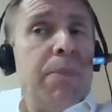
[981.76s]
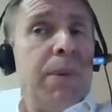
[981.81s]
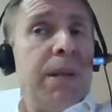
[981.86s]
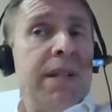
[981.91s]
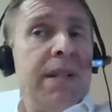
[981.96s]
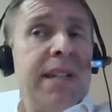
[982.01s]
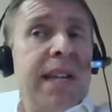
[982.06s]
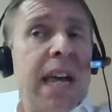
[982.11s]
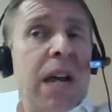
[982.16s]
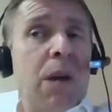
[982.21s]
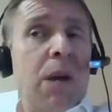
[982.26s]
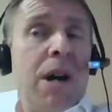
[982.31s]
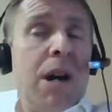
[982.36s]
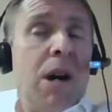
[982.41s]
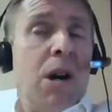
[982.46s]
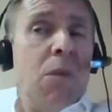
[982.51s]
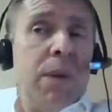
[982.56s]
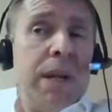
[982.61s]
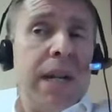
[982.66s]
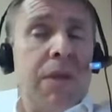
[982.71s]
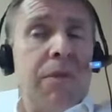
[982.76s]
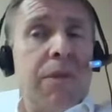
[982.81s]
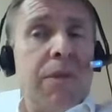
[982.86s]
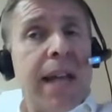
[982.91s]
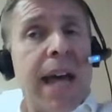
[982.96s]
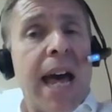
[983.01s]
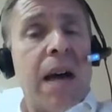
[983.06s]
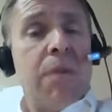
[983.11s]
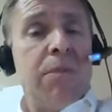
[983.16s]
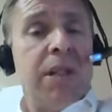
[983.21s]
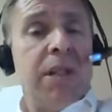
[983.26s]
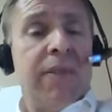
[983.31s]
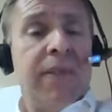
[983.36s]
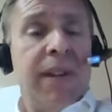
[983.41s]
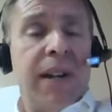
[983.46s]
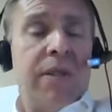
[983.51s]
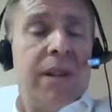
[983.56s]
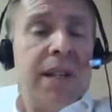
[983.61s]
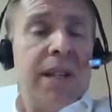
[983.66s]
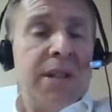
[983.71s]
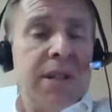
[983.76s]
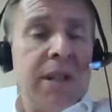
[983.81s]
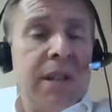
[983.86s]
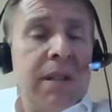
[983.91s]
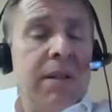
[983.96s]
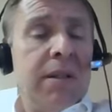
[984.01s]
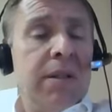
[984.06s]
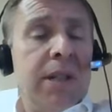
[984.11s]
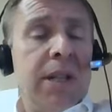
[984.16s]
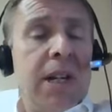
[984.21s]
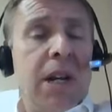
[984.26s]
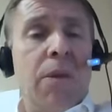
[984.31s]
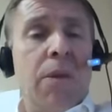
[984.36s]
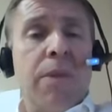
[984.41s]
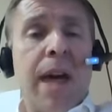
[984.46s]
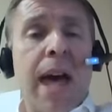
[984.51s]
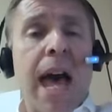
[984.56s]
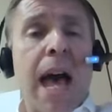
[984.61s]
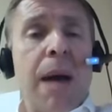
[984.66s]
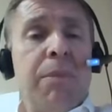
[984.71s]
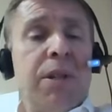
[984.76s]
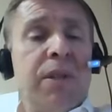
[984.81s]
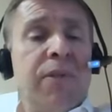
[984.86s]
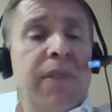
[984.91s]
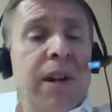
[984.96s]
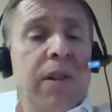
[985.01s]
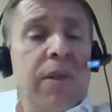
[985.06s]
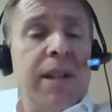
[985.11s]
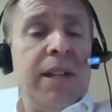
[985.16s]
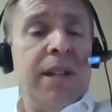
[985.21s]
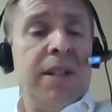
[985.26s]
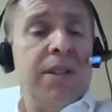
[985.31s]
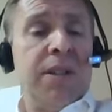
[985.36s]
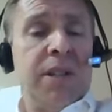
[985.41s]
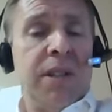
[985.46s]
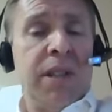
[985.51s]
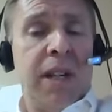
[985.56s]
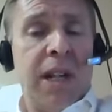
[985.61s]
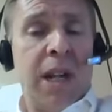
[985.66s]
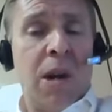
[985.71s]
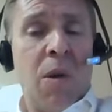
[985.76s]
up and say, well, whatever the atmosphere is, the atmosphere is.